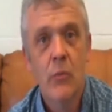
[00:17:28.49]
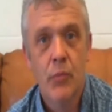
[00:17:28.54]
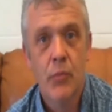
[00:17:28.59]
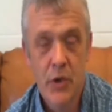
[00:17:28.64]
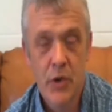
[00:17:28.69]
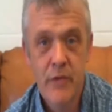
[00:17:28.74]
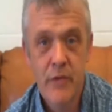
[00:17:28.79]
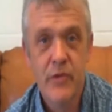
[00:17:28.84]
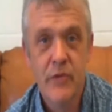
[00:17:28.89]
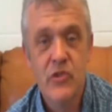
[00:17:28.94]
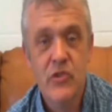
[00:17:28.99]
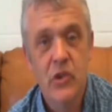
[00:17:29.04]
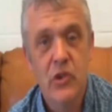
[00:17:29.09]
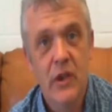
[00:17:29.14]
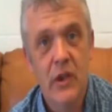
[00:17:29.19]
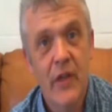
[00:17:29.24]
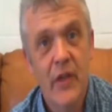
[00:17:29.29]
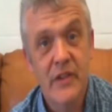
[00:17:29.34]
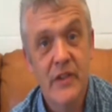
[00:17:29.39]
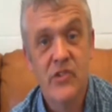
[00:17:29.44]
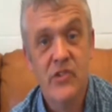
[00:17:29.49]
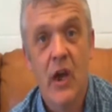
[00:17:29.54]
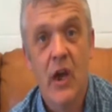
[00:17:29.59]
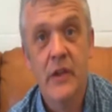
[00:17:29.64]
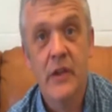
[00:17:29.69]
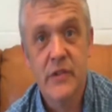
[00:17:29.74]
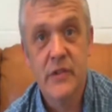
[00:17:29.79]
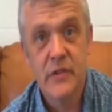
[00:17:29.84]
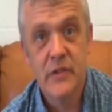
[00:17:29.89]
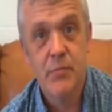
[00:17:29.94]
Previously, that
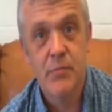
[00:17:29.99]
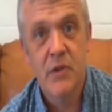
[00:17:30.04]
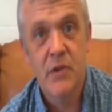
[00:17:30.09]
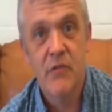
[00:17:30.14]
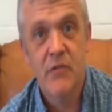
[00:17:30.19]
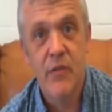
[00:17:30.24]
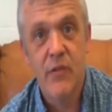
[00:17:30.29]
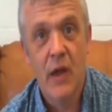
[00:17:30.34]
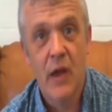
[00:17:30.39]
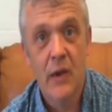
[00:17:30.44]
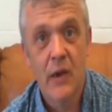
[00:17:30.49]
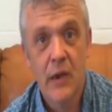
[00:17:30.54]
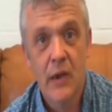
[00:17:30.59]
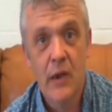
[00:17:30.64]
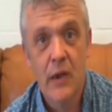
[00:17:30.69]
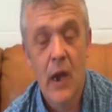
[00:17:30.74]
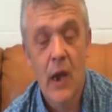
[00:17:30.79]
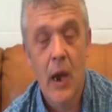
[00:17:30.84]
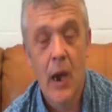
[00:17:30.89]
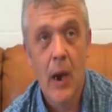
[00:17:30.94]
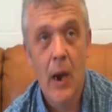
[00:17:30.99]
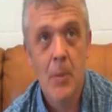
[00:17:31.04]
science has been fairly